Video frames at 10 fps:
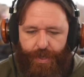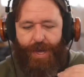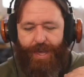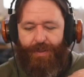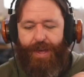
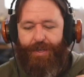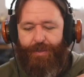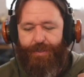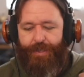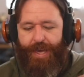I
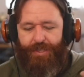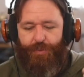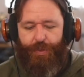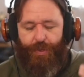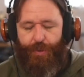like
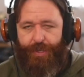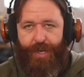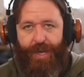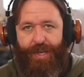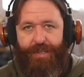gates with look
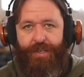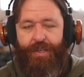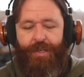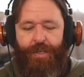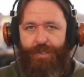ahead.
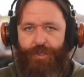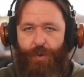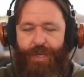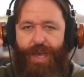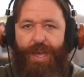
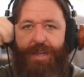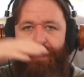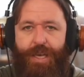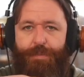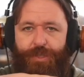So a gate
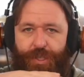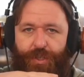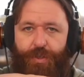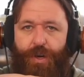keeps the